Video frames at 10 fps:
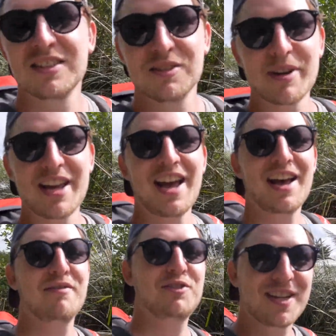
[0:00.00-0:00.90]
We
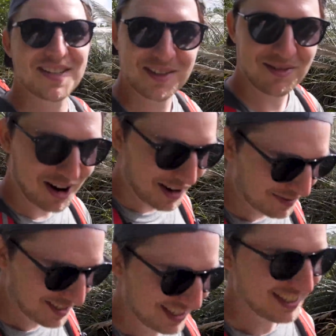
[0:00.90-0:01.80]
have just
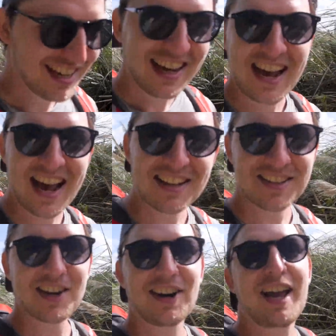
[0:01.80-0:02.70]
arrived at
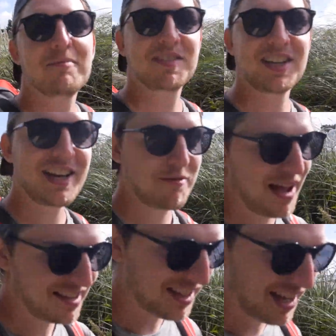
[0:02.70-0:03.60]
our campsite in
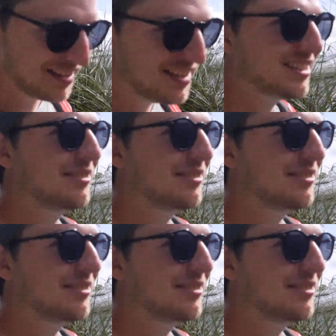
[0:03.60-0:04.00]
Penzance,